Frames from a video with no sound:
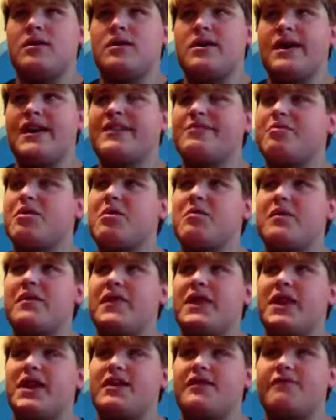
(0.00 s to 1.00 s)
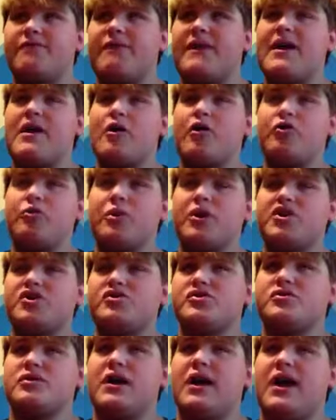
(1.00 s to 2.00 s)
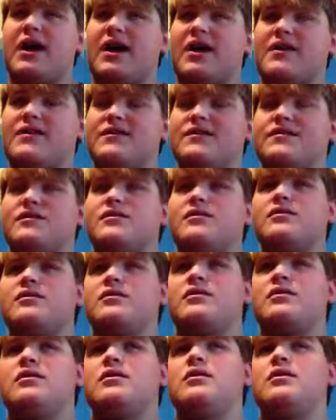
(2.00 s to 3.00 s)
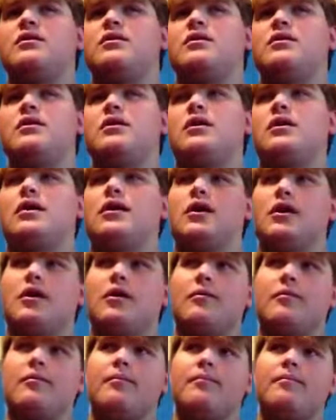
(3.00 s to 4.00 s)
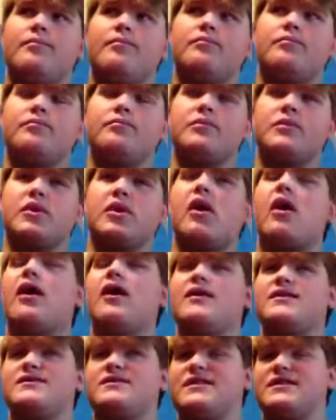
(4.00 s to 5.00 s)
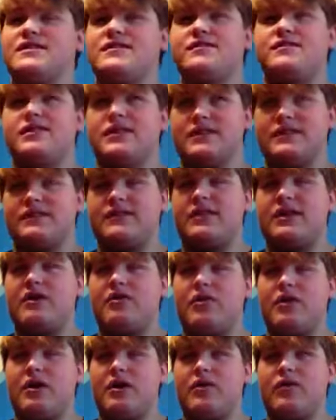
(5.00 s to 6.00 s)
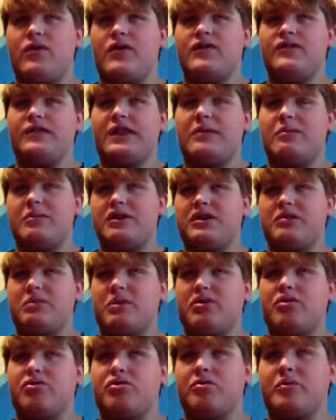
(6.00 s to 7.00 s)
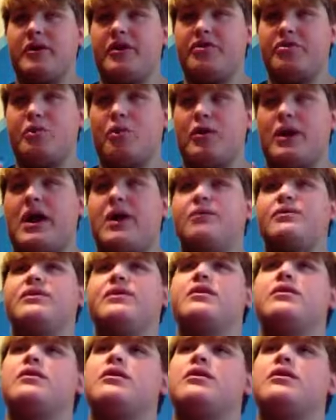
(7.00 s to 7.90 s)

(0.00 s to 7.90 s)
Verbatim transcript: experiment that has failed which has um, caused this this theory or this statement to be to be thrown out.